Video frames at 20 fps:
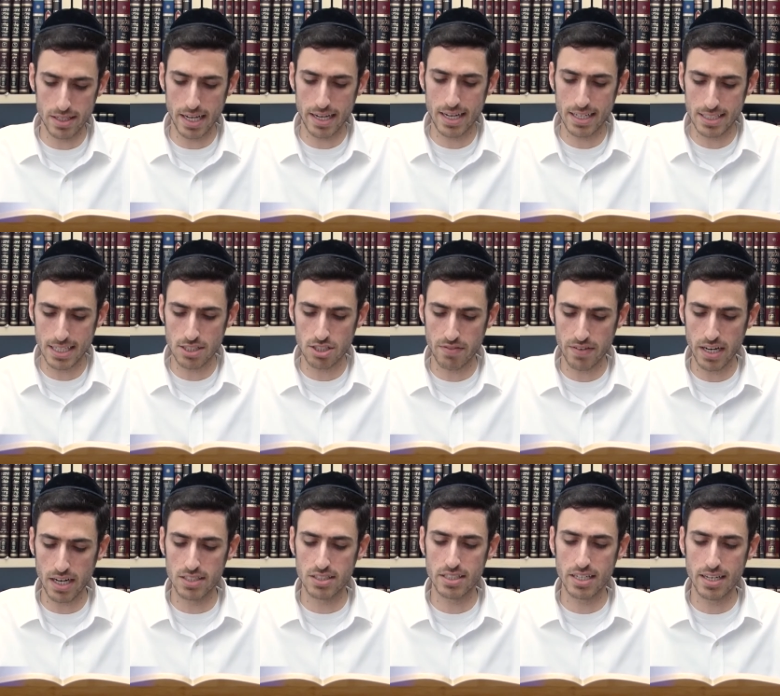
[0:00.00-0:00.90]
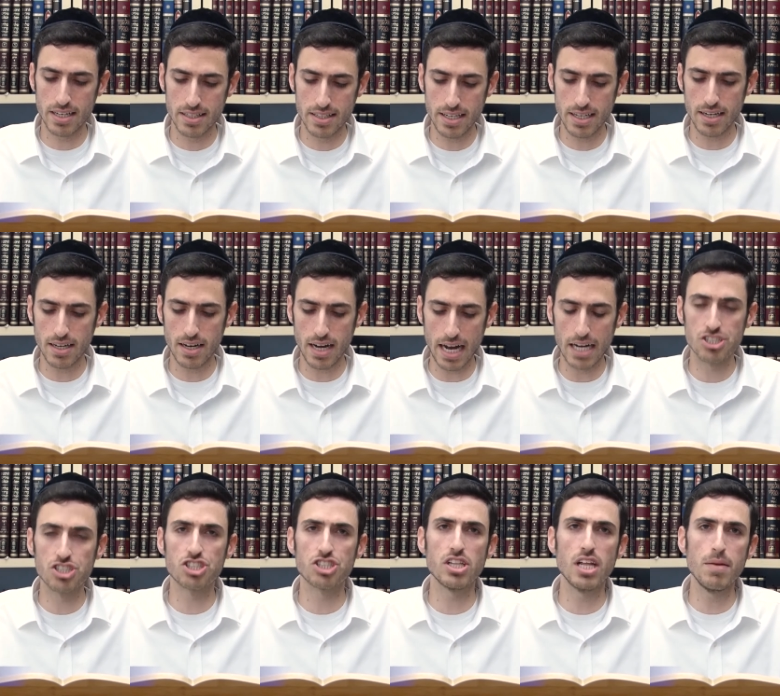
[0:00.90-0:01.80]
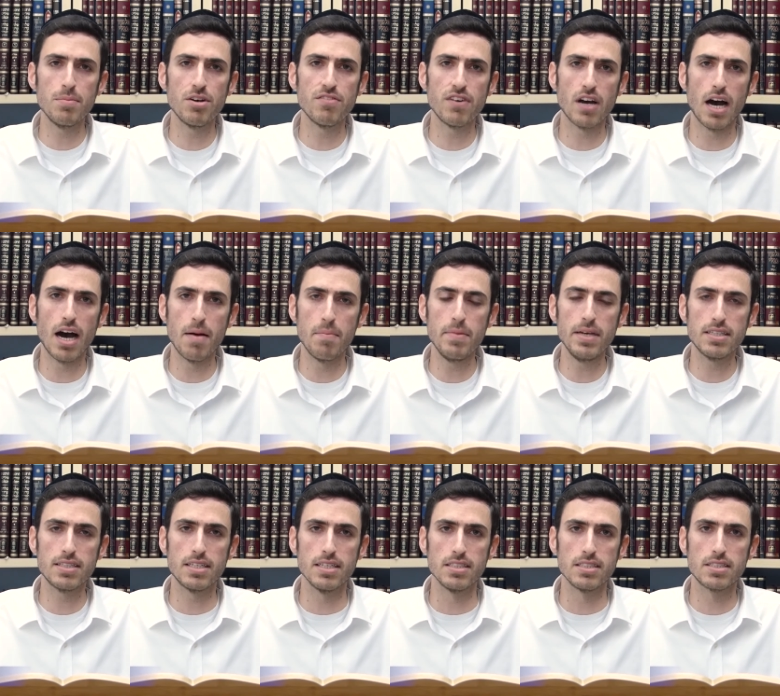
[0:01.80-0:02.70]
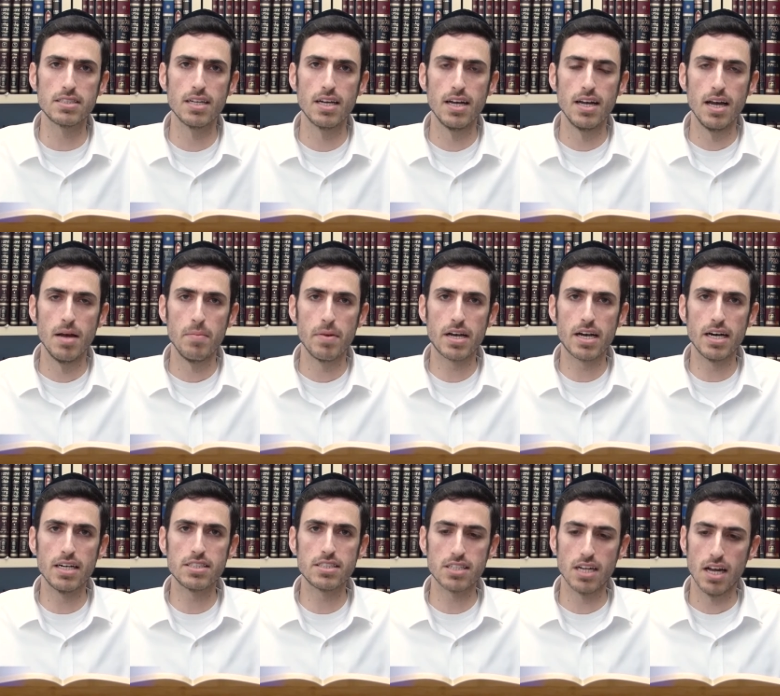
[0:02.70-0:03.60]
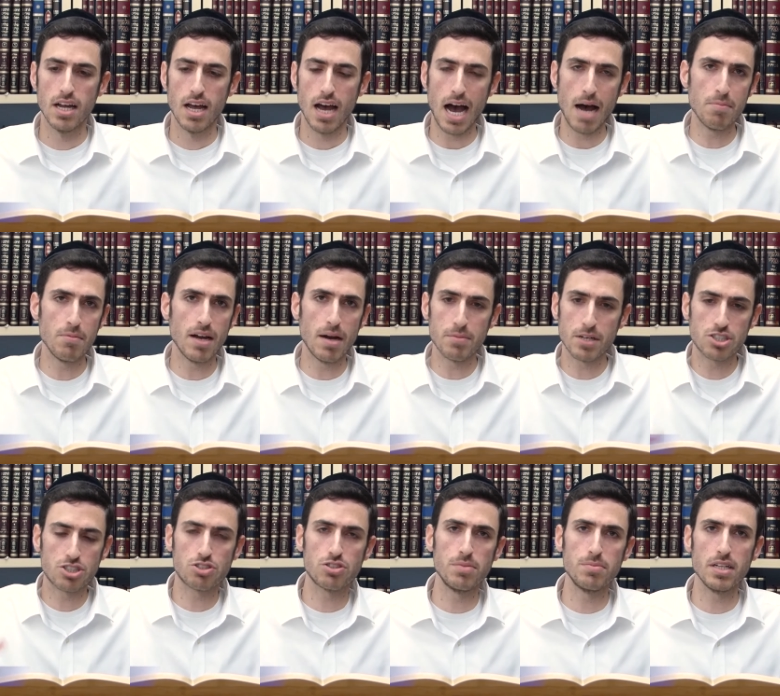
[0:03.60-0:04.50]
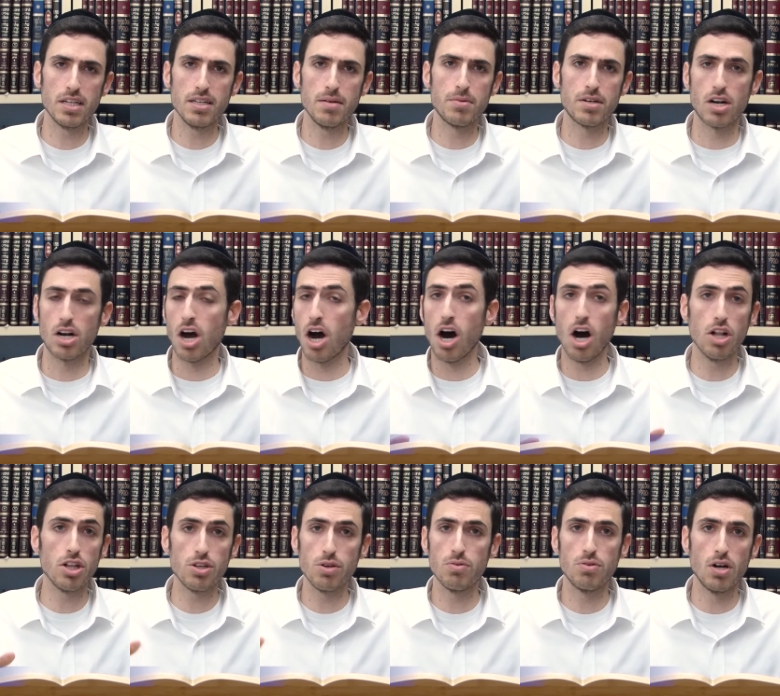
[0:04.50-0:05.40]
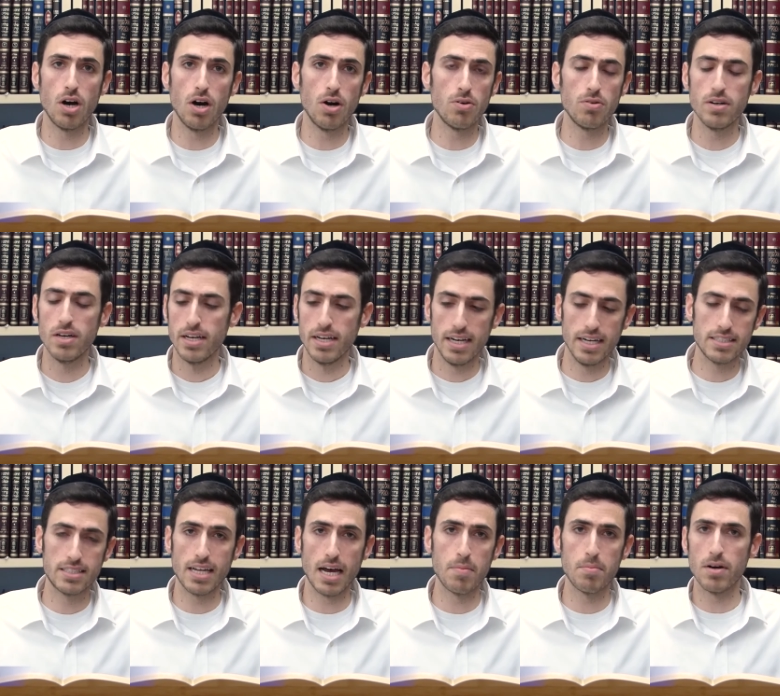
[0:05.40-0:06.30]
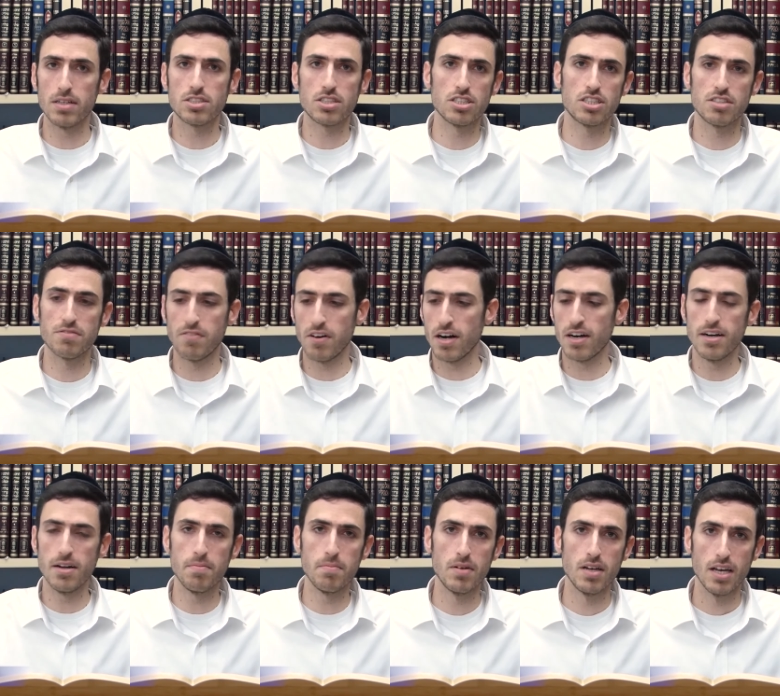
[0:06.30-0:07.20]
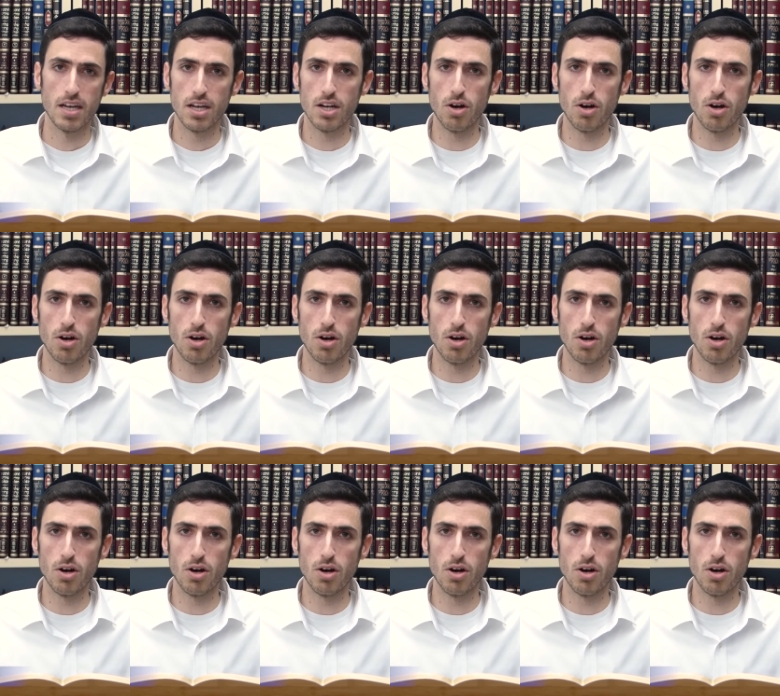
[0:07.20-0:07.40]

Like he says over here, it's a yediyah hashlema v'ha'amitis, because I'm extremely limited. All you know is that matzah sfarim.